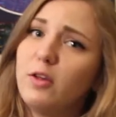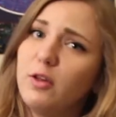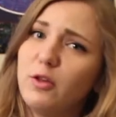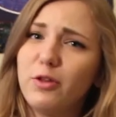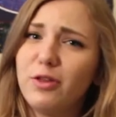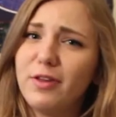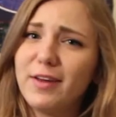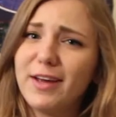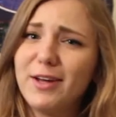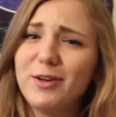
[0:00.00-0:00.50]

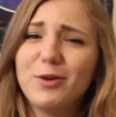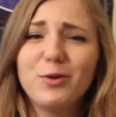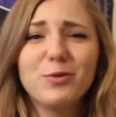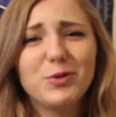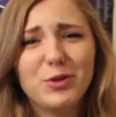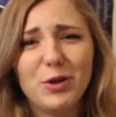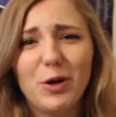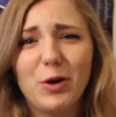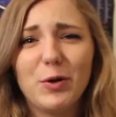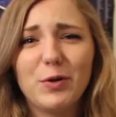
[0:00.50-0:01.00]
You think I
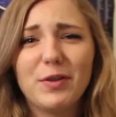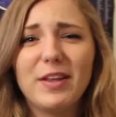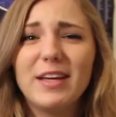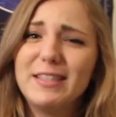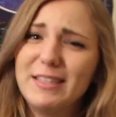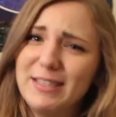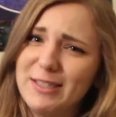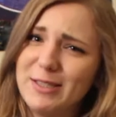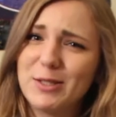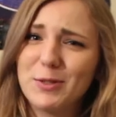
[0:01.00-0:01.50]
don't know
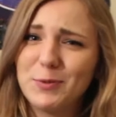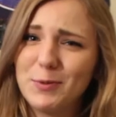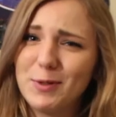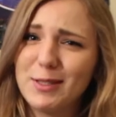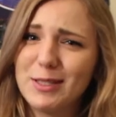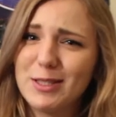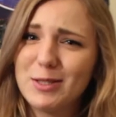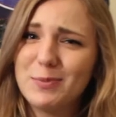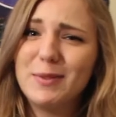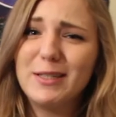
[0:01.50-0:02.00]
that Dee's the
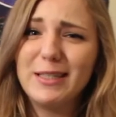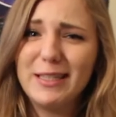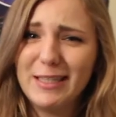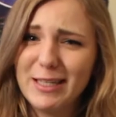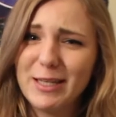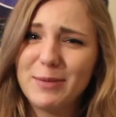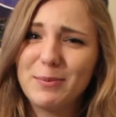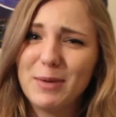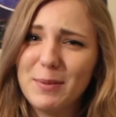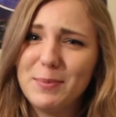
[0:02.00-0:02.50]
one that's been
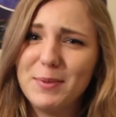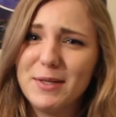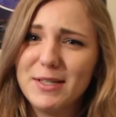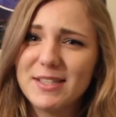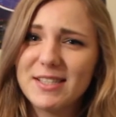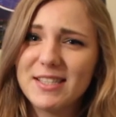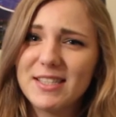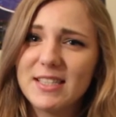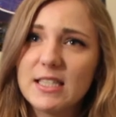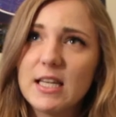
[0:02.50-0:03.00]
eating my
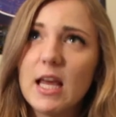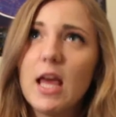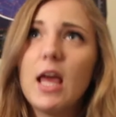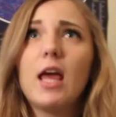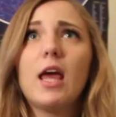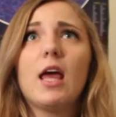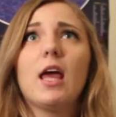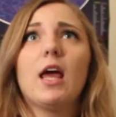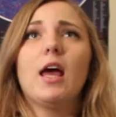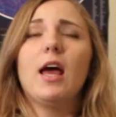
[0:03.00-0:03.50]
pizzas?
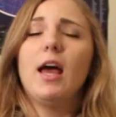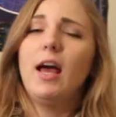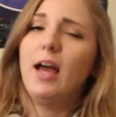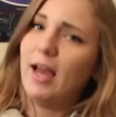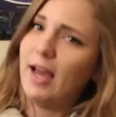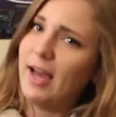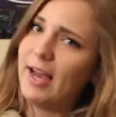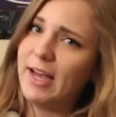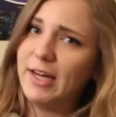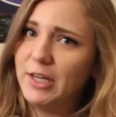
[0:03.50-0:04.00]

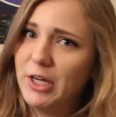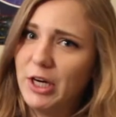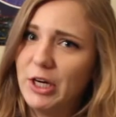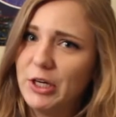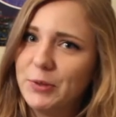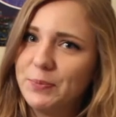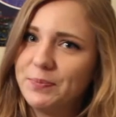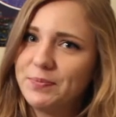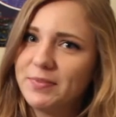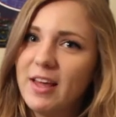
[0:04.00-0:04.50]
I
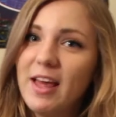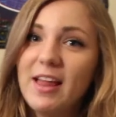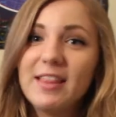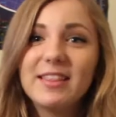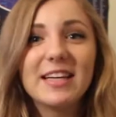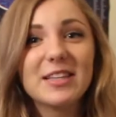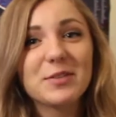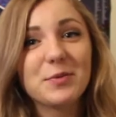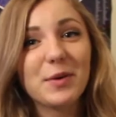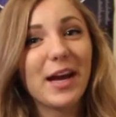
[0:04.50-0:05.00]
know.
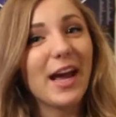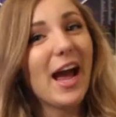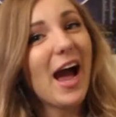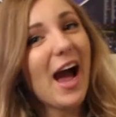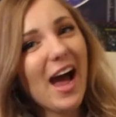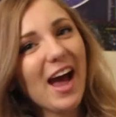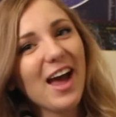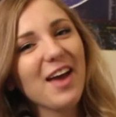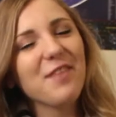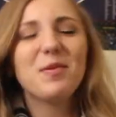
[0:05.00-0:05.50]
That's why
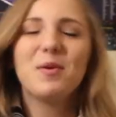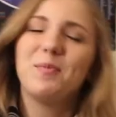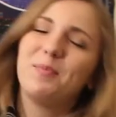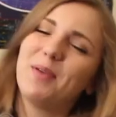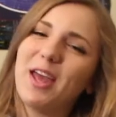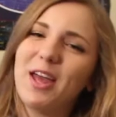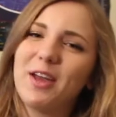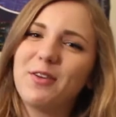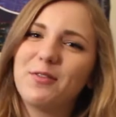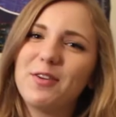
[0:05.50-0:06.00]
I've been
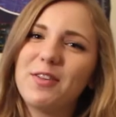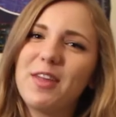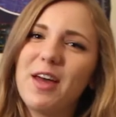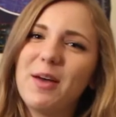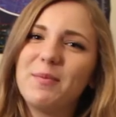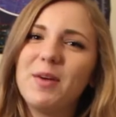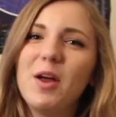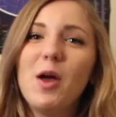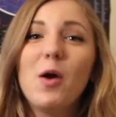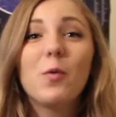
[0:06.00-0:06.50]
paying for
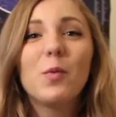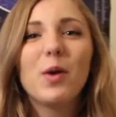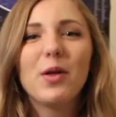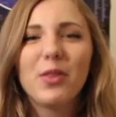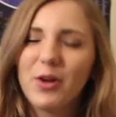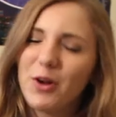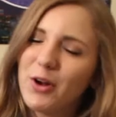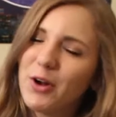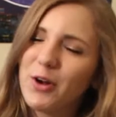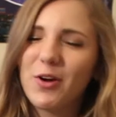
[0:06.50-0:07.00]
them
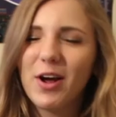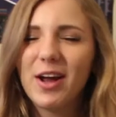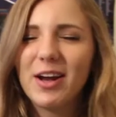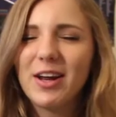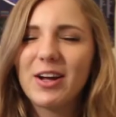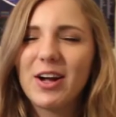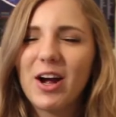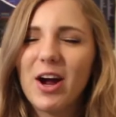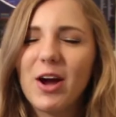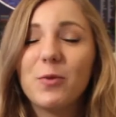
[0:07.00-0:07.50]
with her
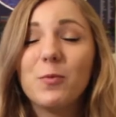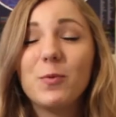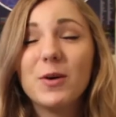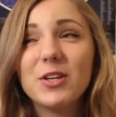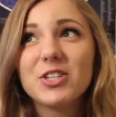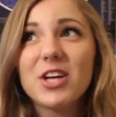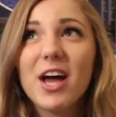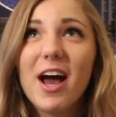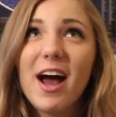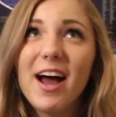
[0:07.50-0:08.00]
credit card,
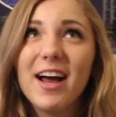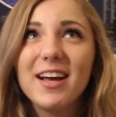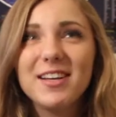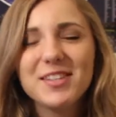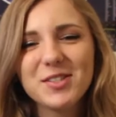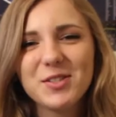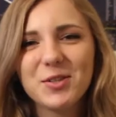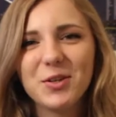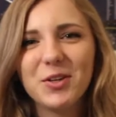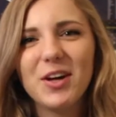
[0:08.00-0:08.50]
which I
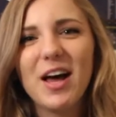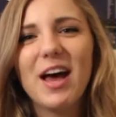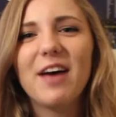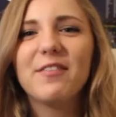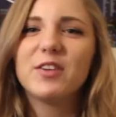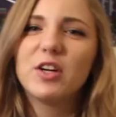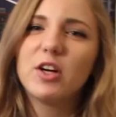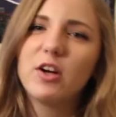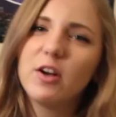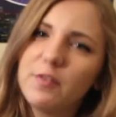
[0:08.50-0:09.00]
stole
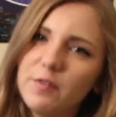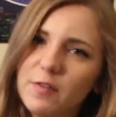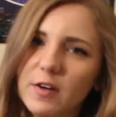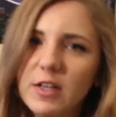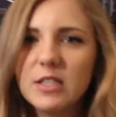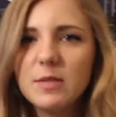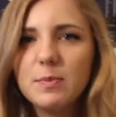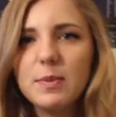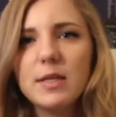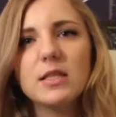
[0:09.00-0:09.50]
after her
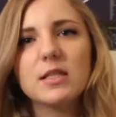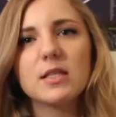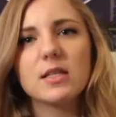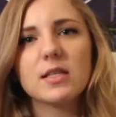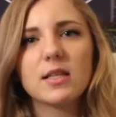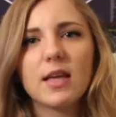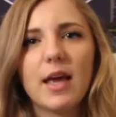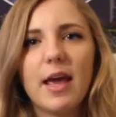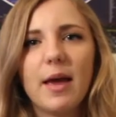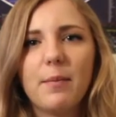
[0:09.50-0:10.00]
first
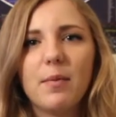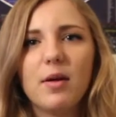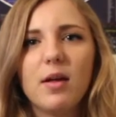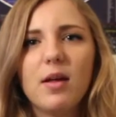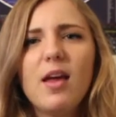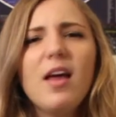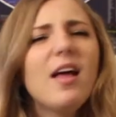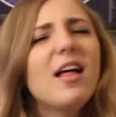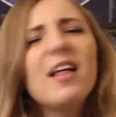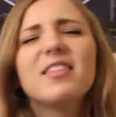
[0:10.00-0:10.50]
pizza scam.
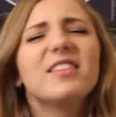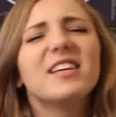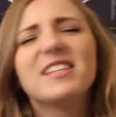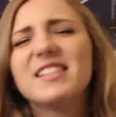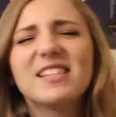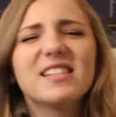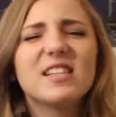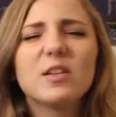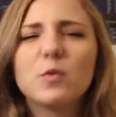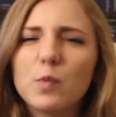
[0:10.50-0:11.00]

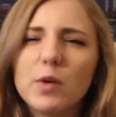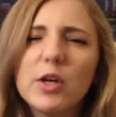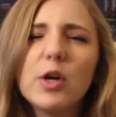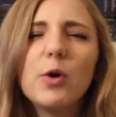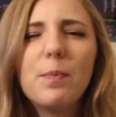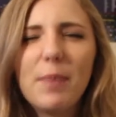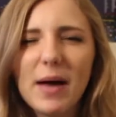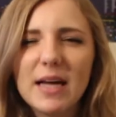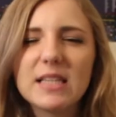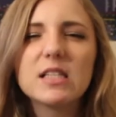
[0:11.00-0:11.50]
This isn't
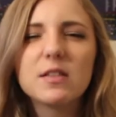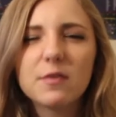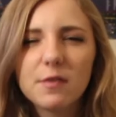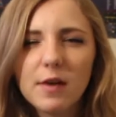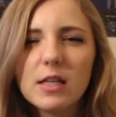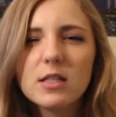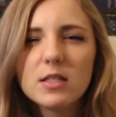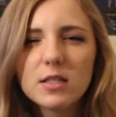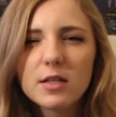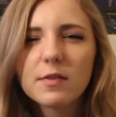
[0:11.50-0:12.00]
real best
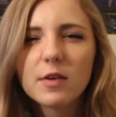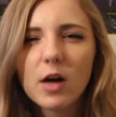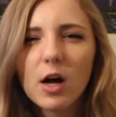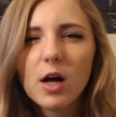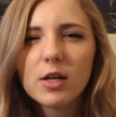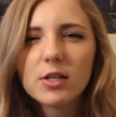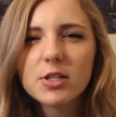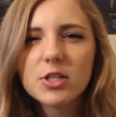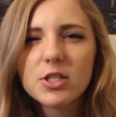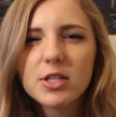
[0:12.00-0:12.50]
friends of
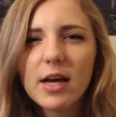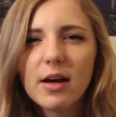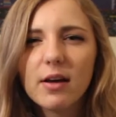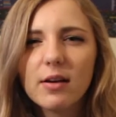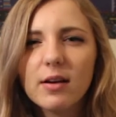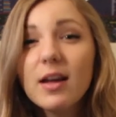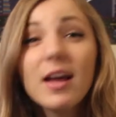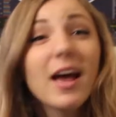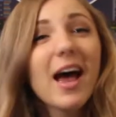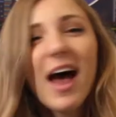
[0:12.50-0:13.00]
College
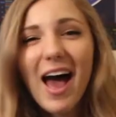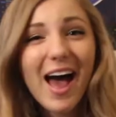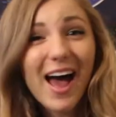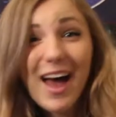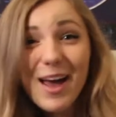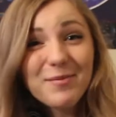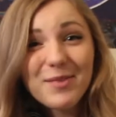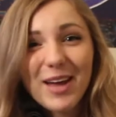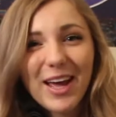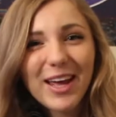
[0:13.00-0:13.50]
Town.
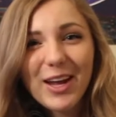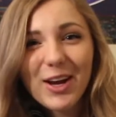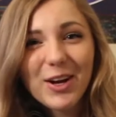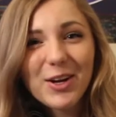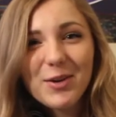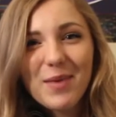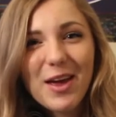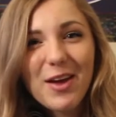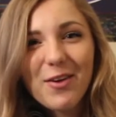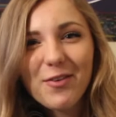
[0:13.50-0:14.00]
I'm not
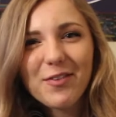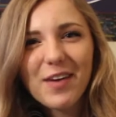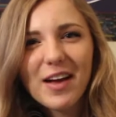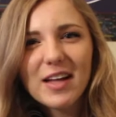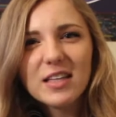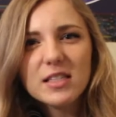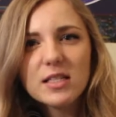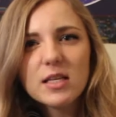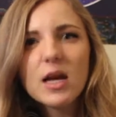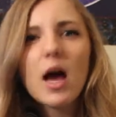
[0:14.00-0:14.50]
here to make
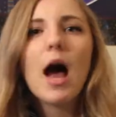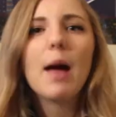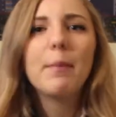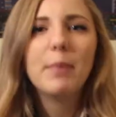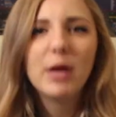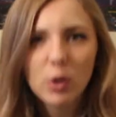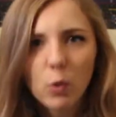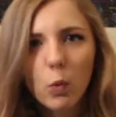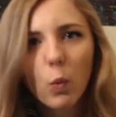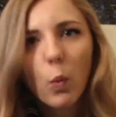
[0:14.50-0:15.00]
friends.
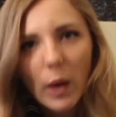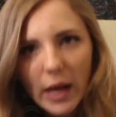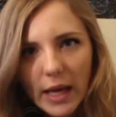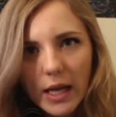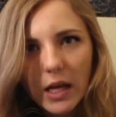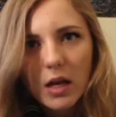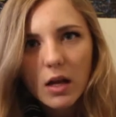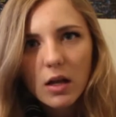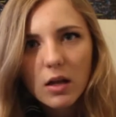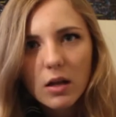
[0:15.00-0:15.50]
I'm here to
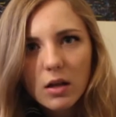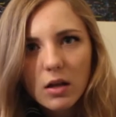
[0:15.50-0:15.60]
win.